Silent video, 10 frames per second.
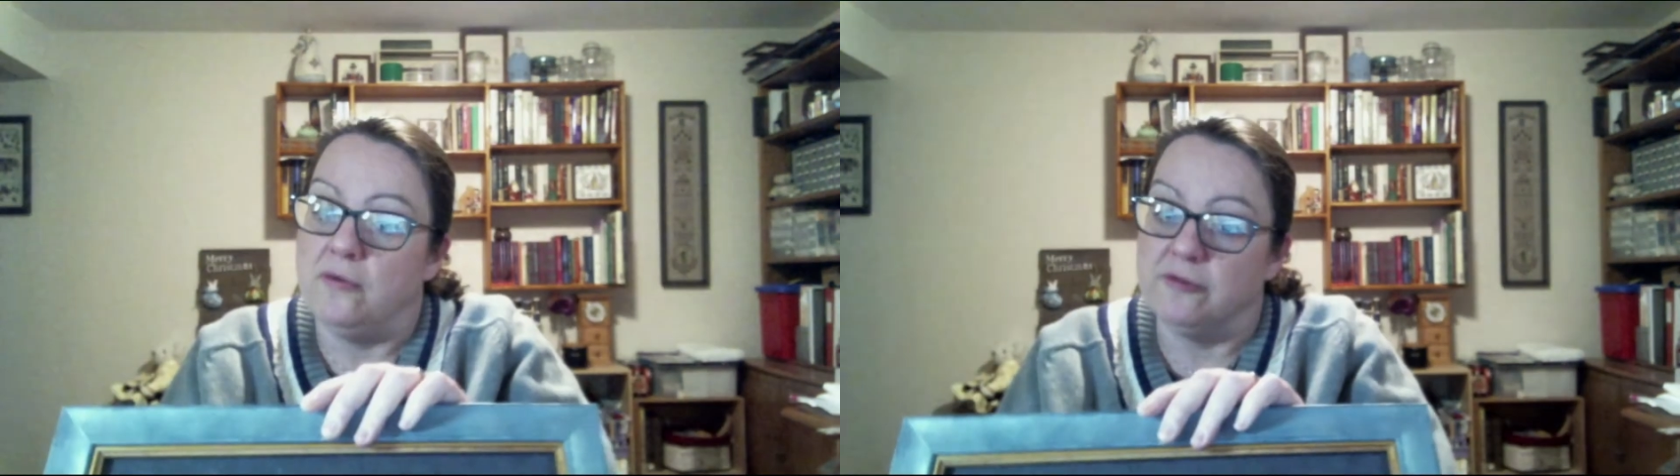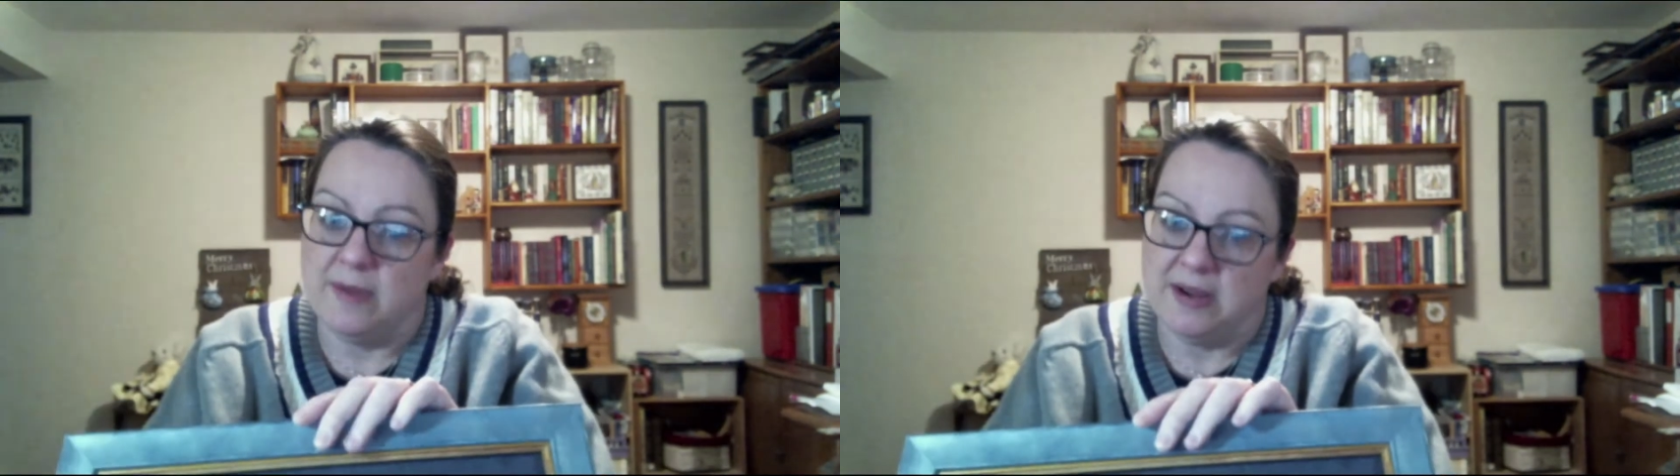
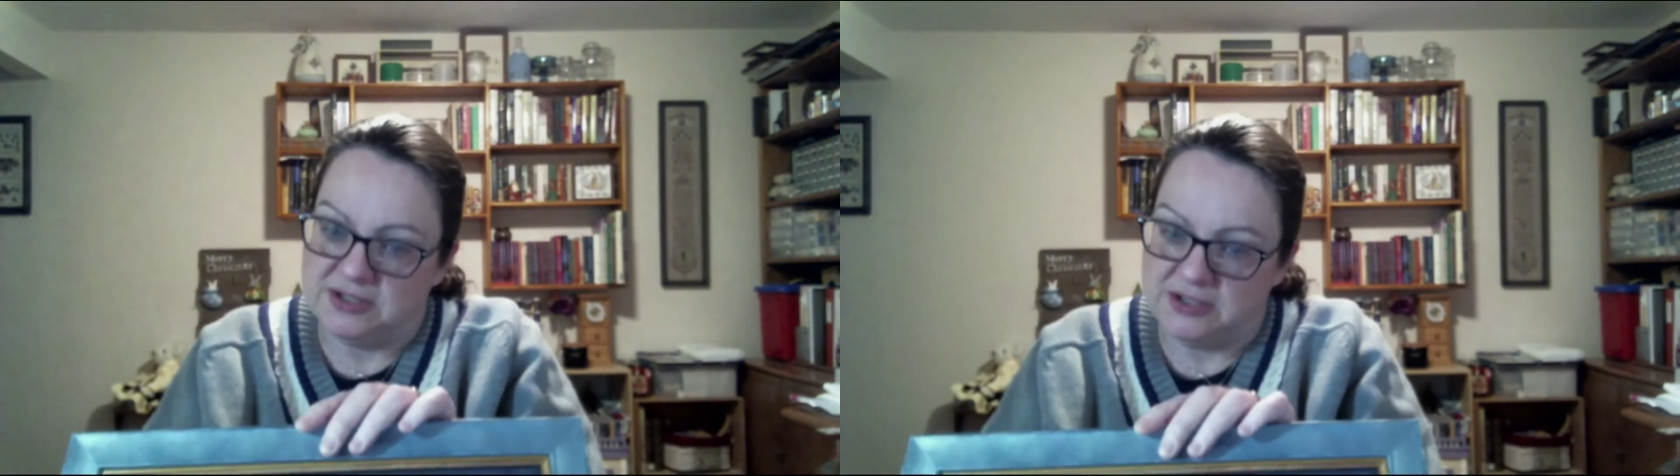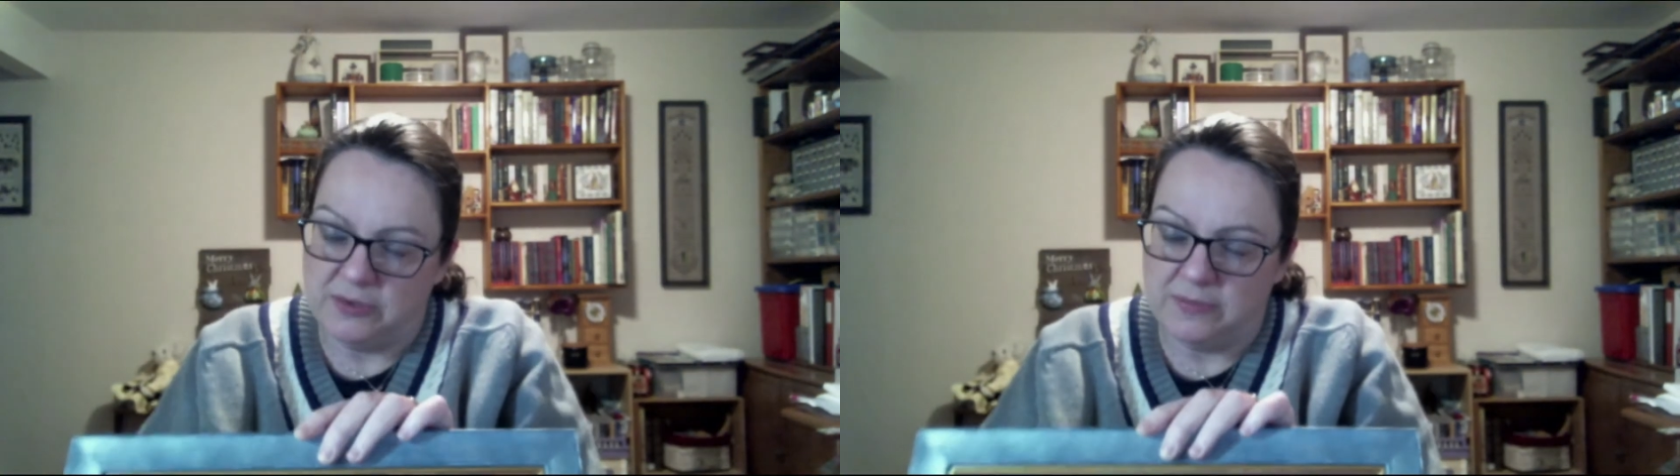my
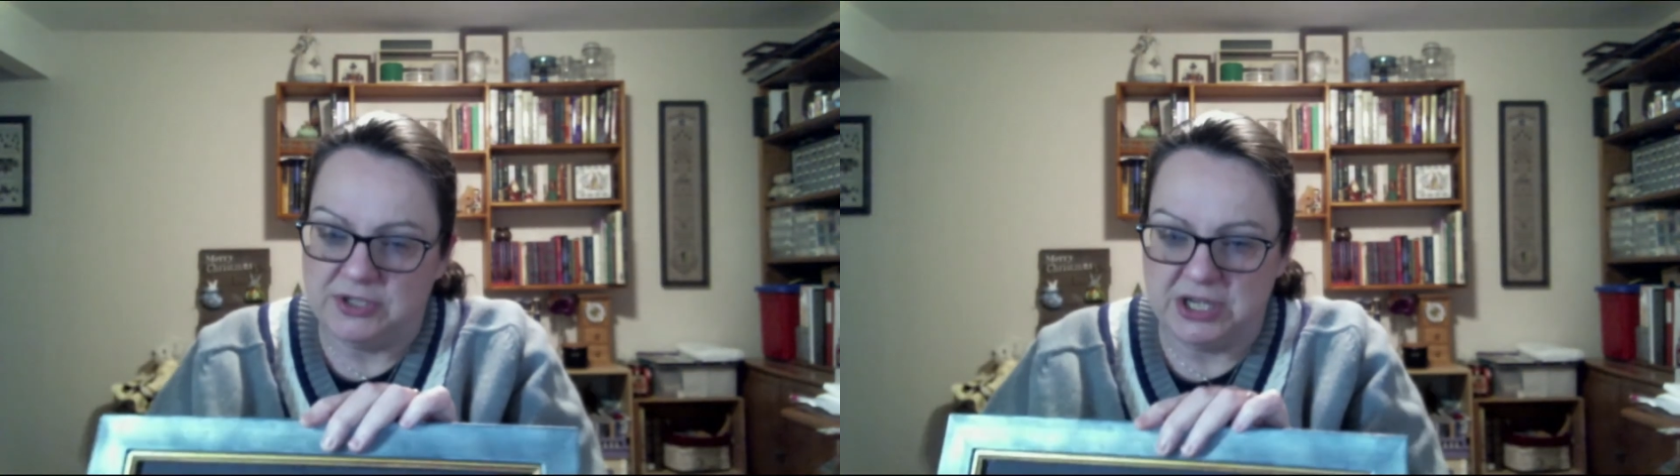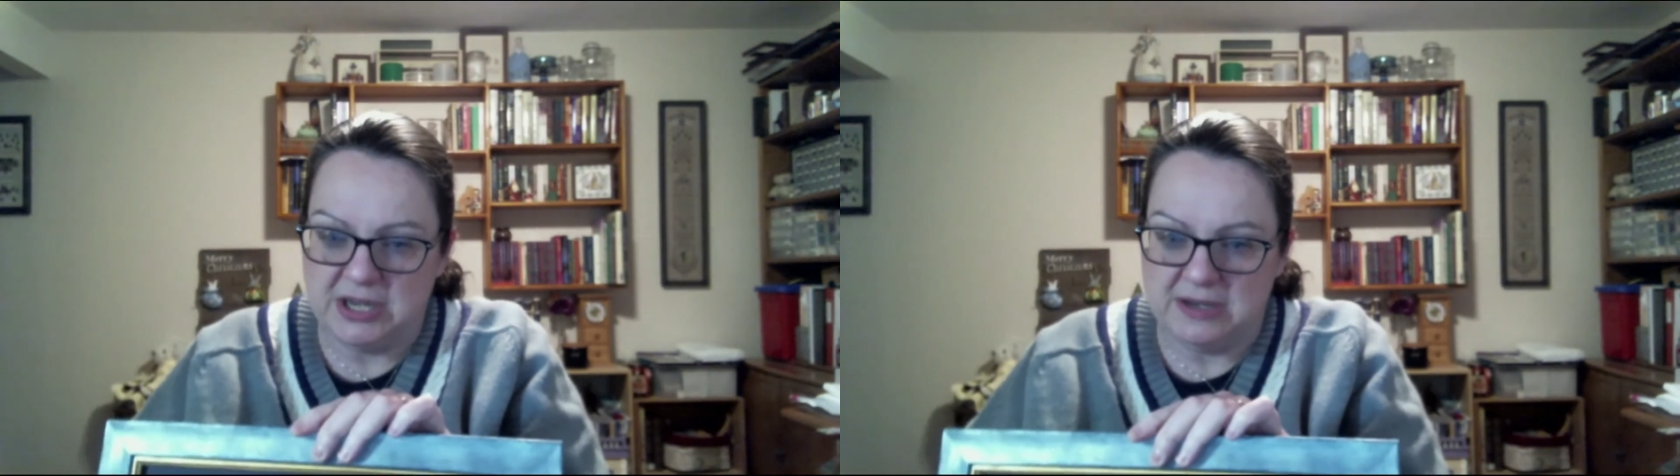sewing
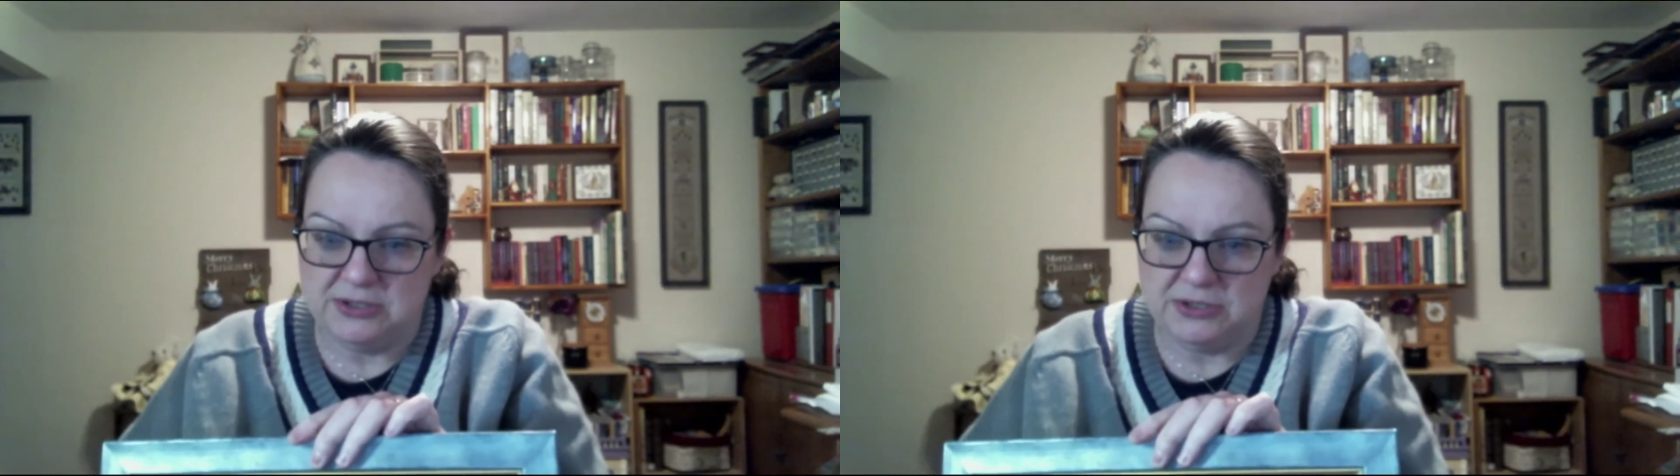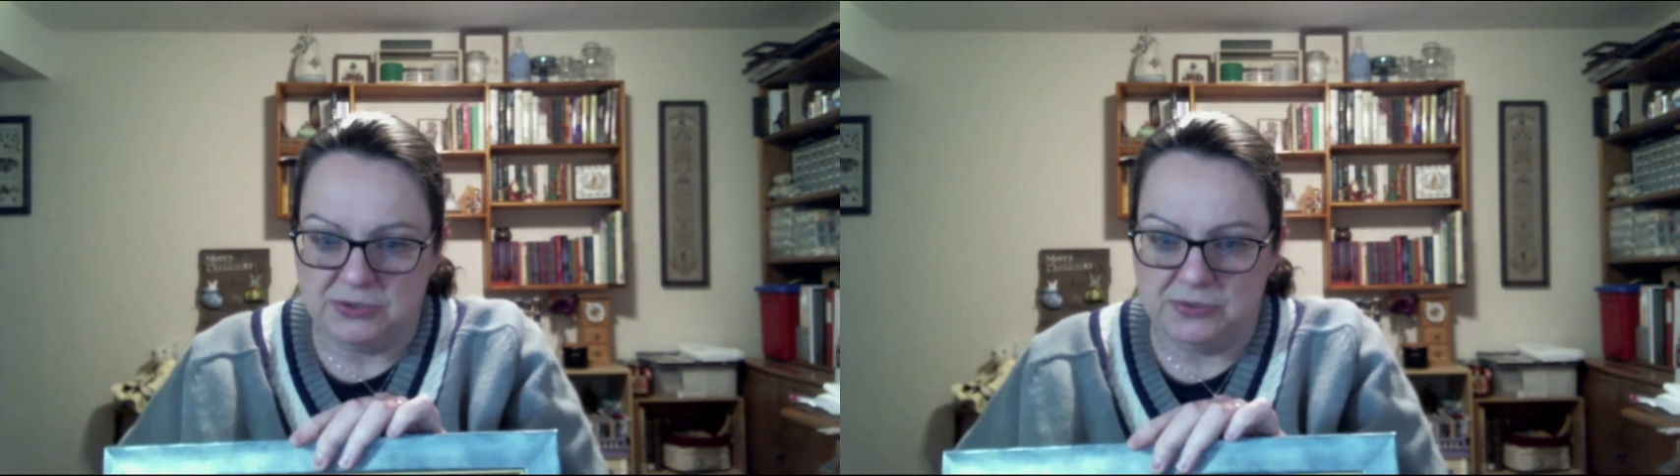machine
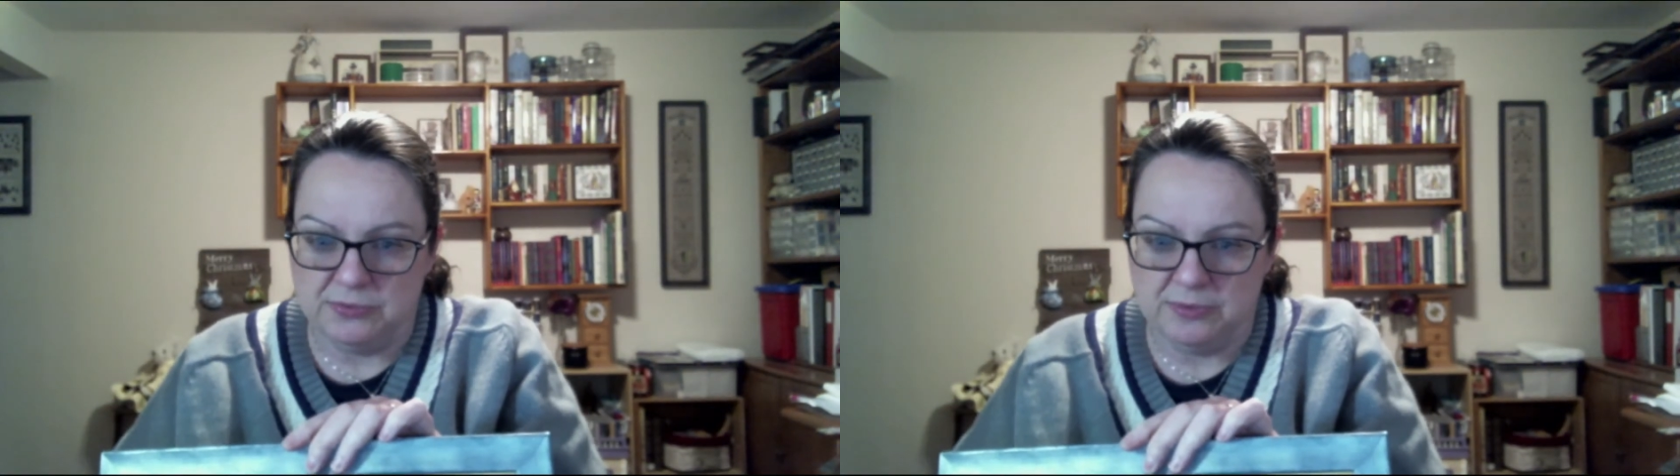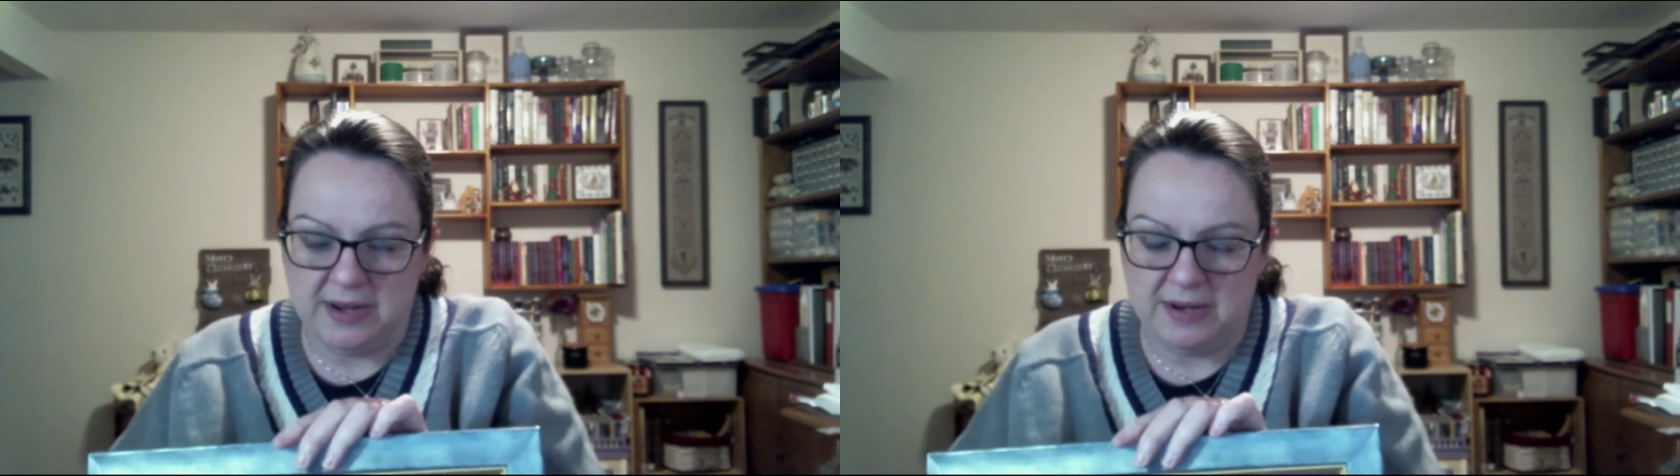to
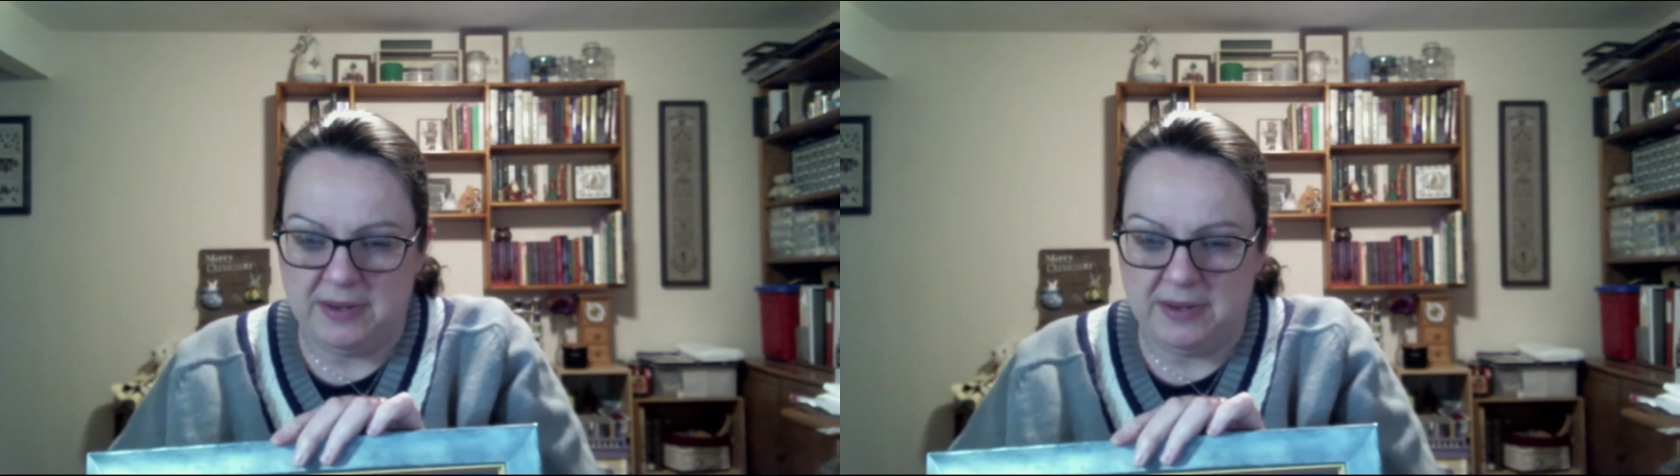remind